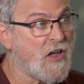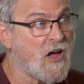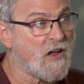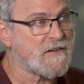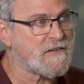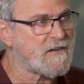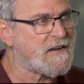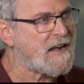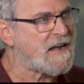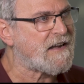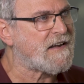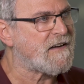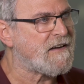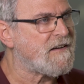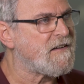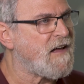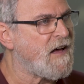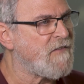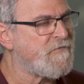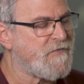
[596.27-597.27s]
Not
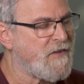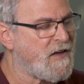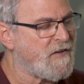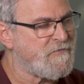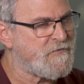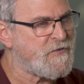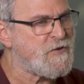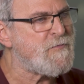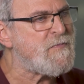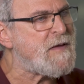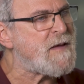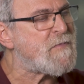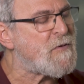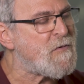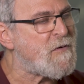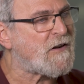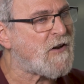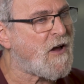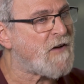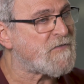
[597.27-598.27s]
a few
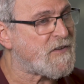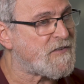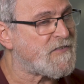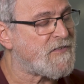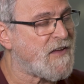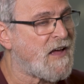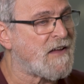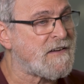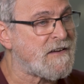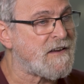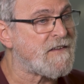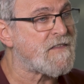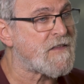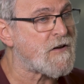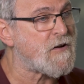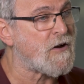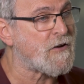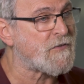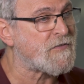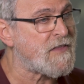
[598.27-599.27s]
people went off to the side and did
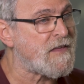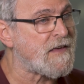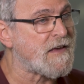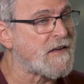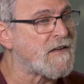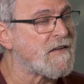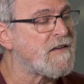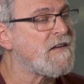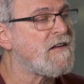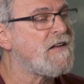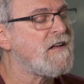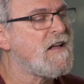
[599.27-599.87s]
their own thing,